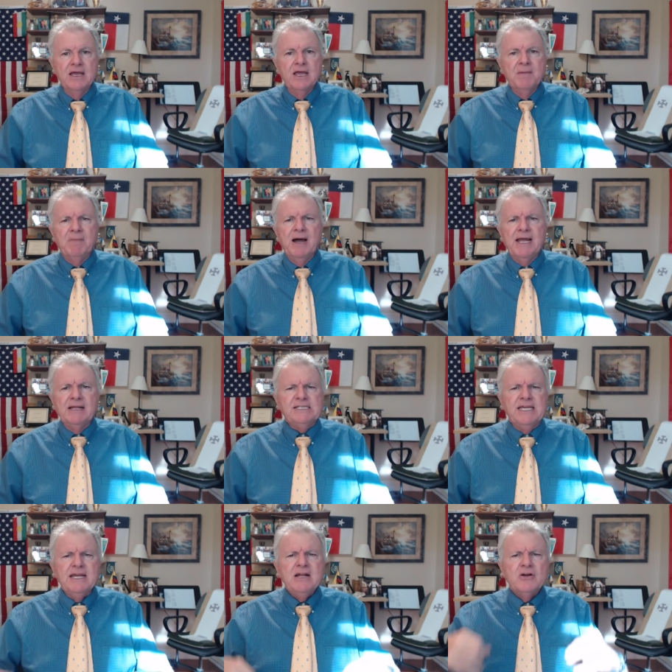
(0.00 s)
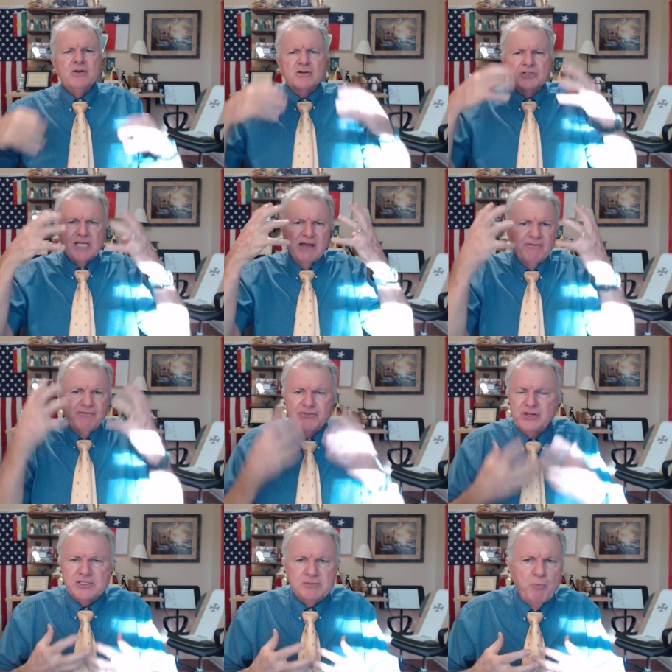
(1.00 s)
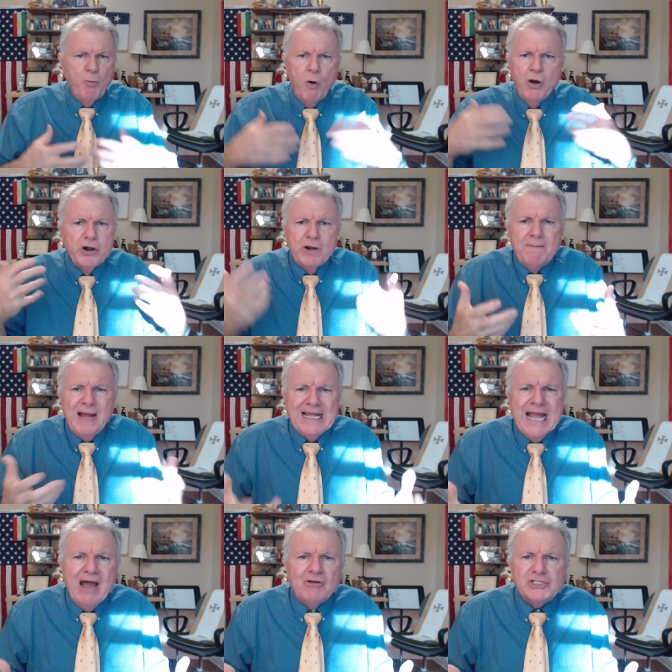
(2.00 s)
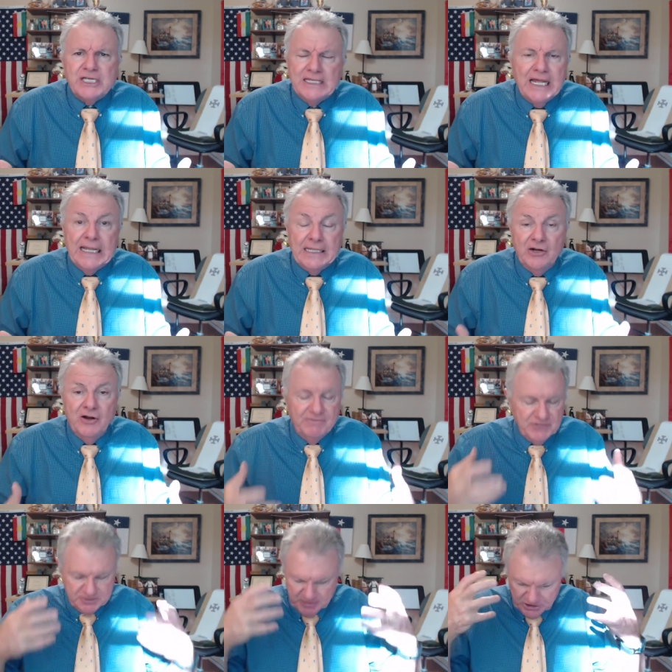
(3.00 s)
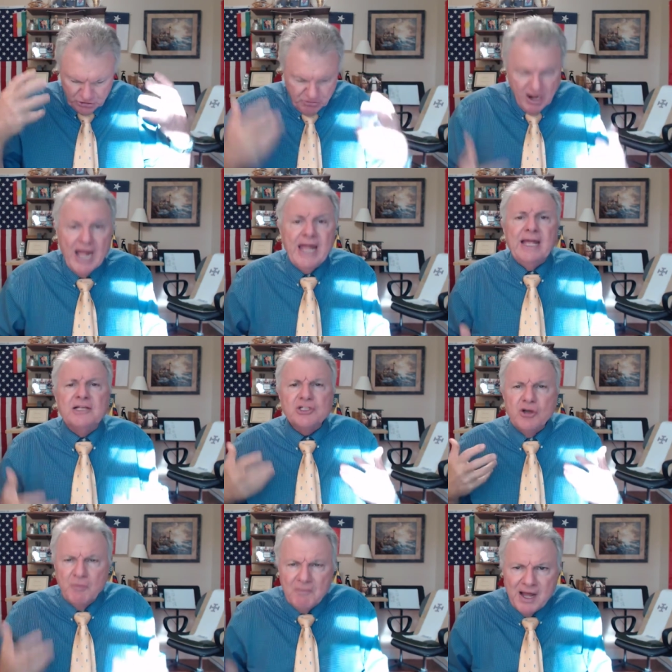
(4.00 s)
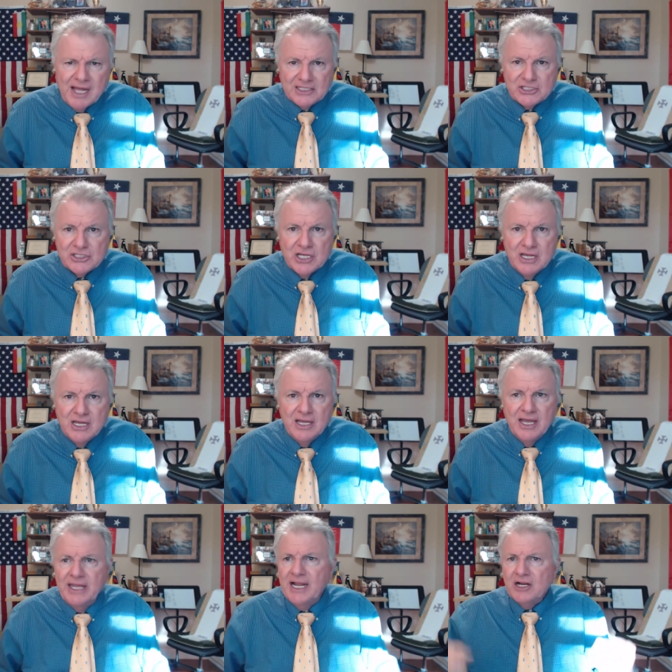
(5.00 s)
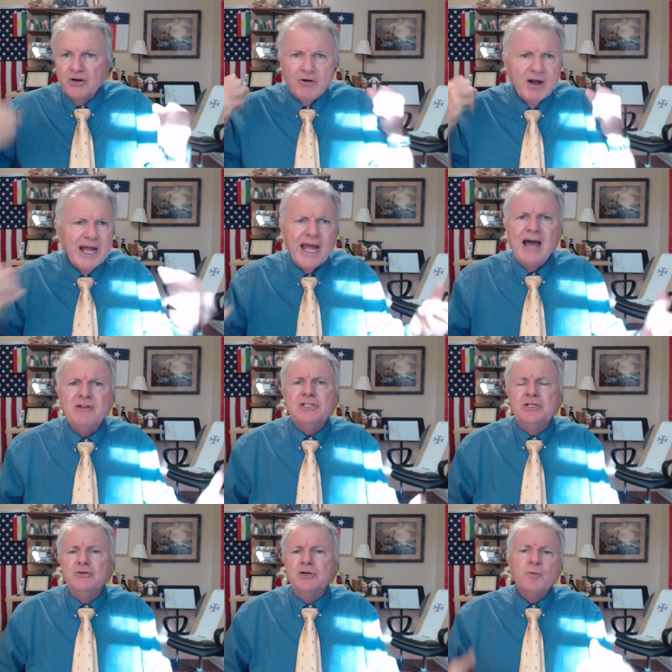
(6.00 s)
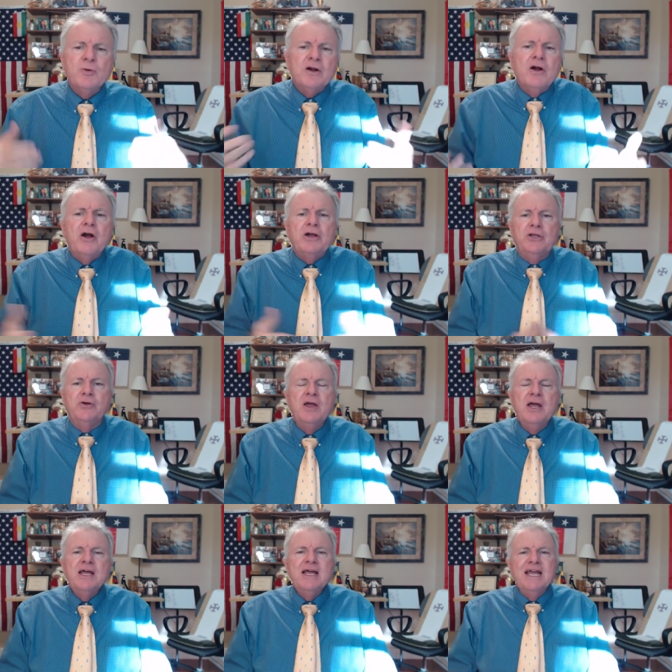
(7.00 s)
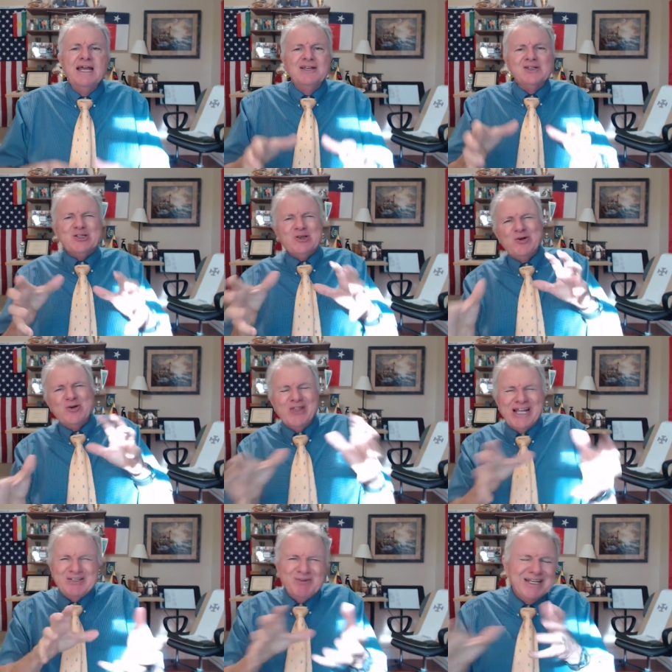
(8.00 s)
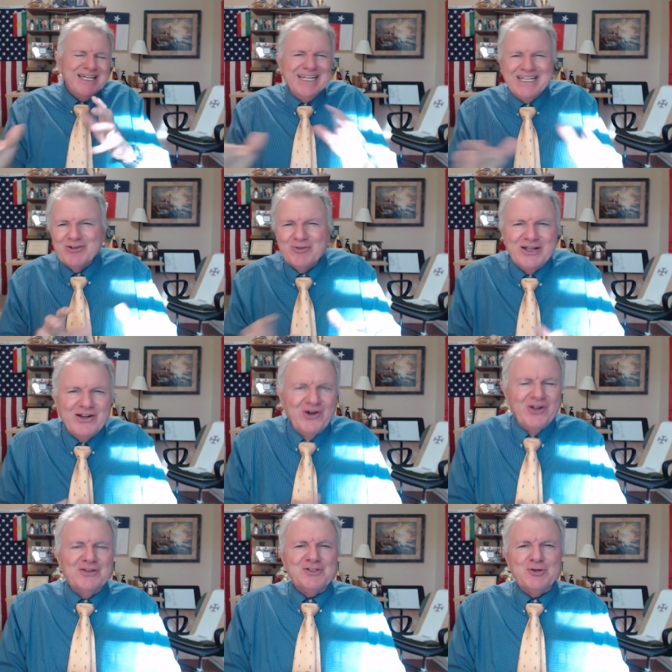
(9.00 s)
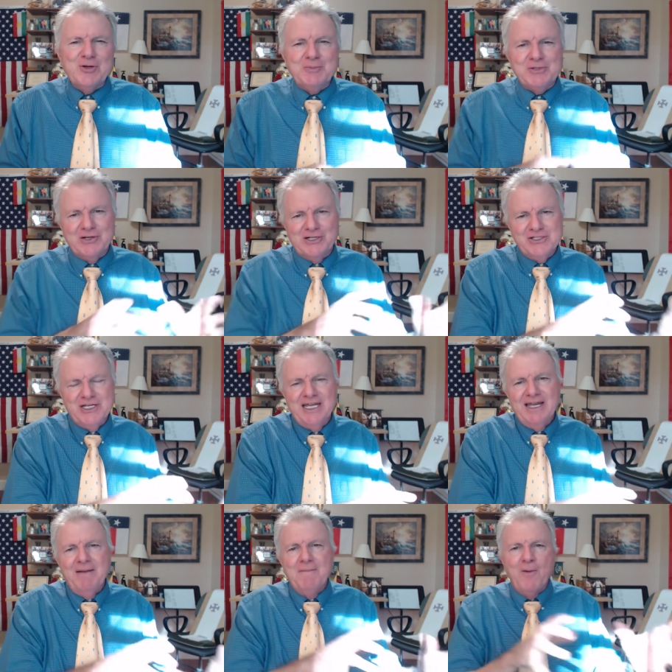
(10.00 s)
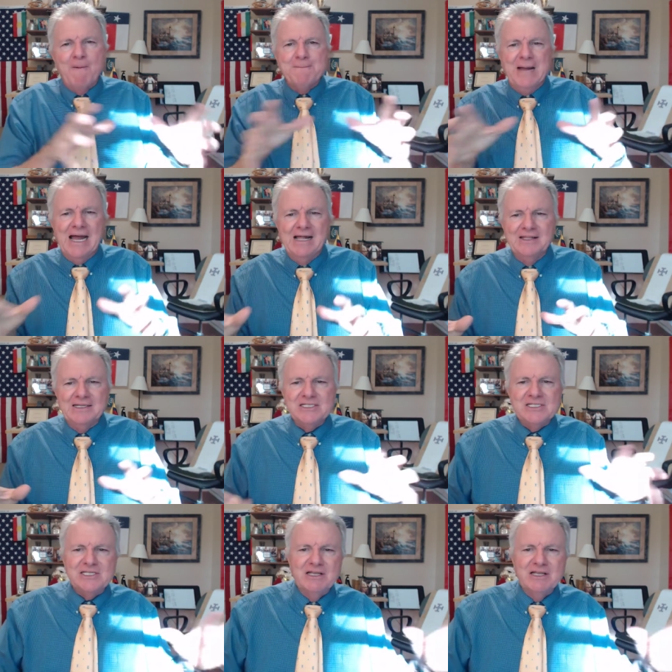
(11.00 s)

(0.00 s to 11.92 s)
my tears have just watered my couch at night. You know, I've just been crying so much. And I cry out to you, and where are you? So that's why you need to read all of Scripture because you get a more balanced